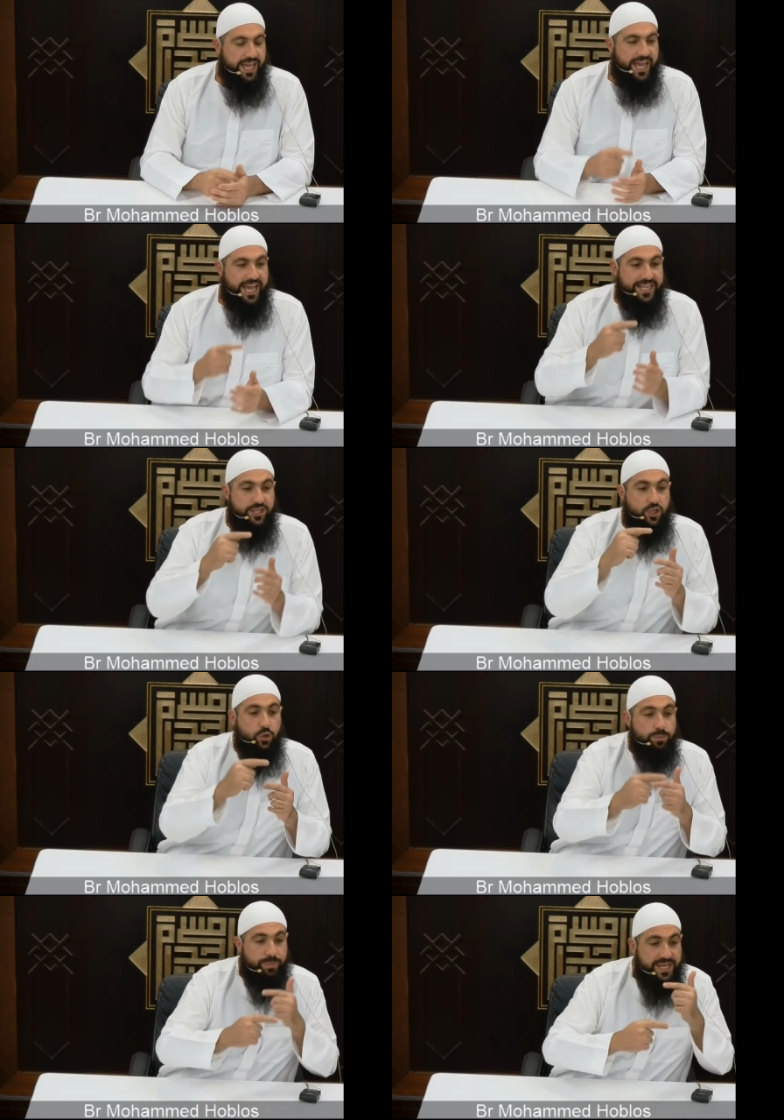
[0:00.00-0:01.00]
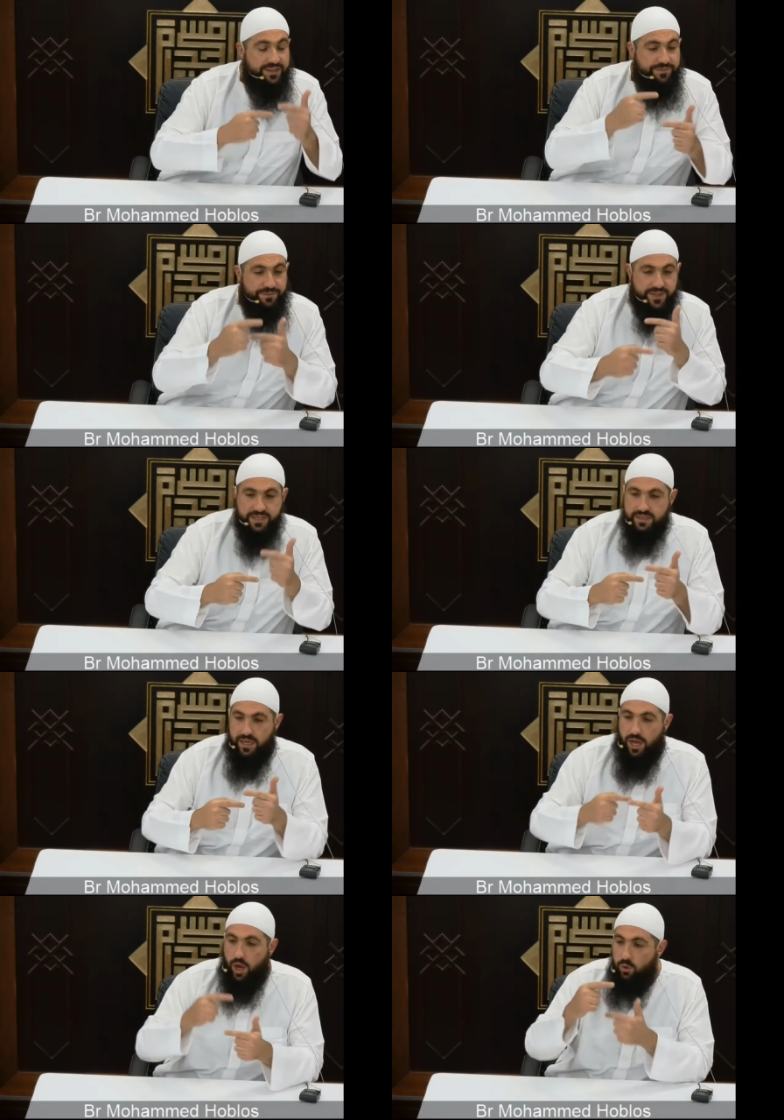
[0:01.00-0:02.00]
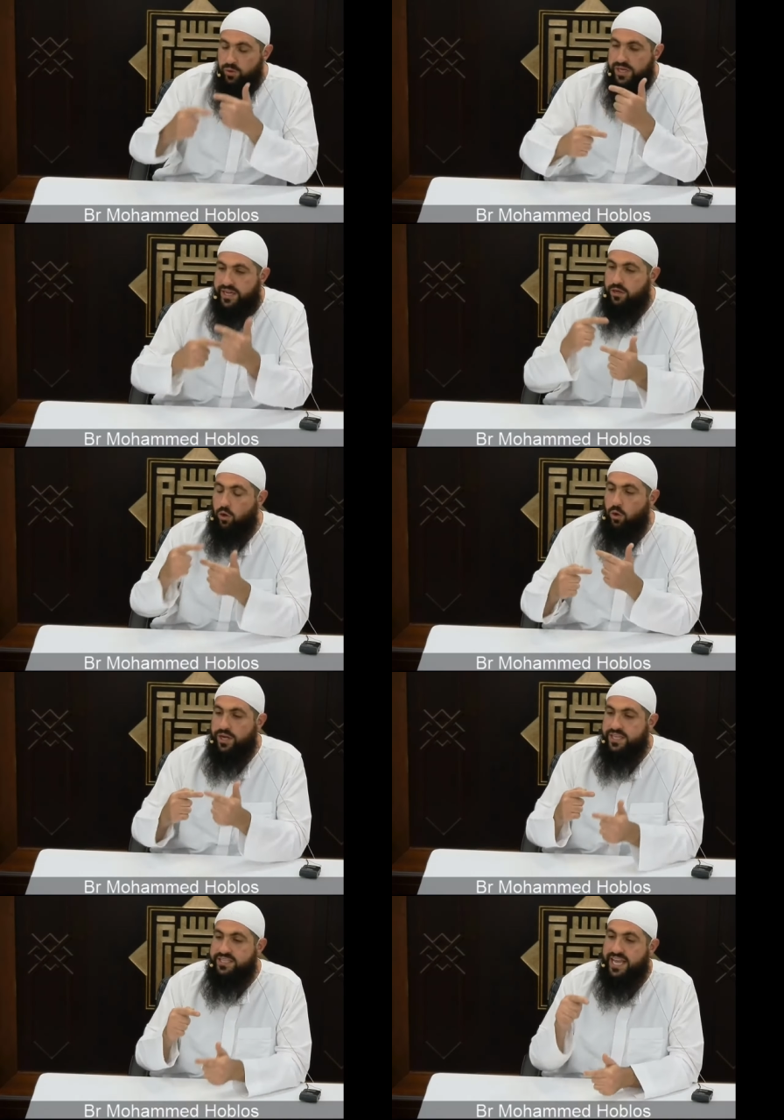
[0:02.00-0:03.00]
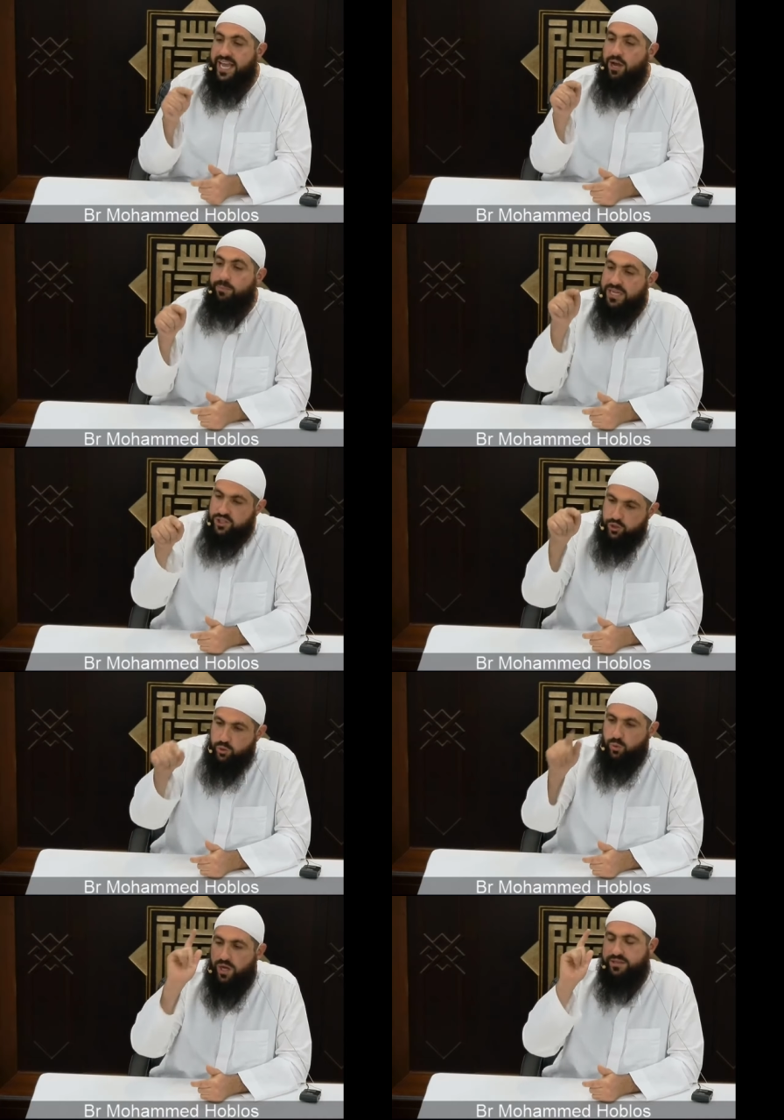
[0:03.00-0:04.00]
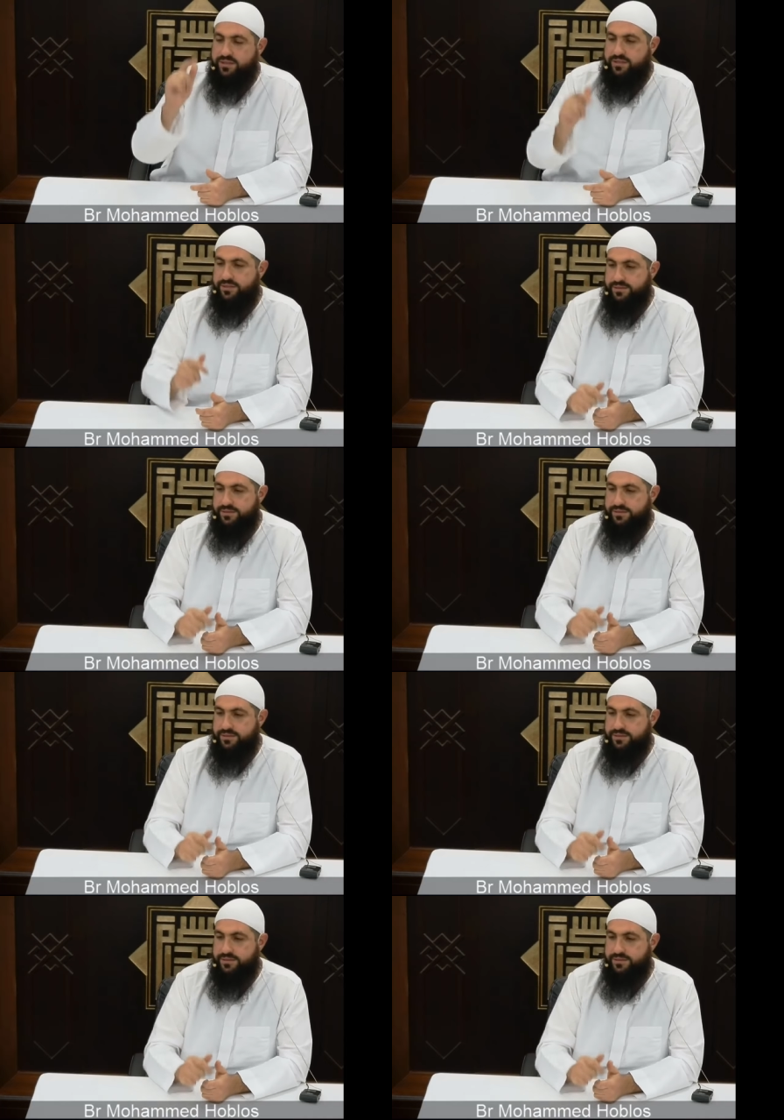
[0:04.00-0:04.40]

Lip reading: And you benefit only according to how much you want.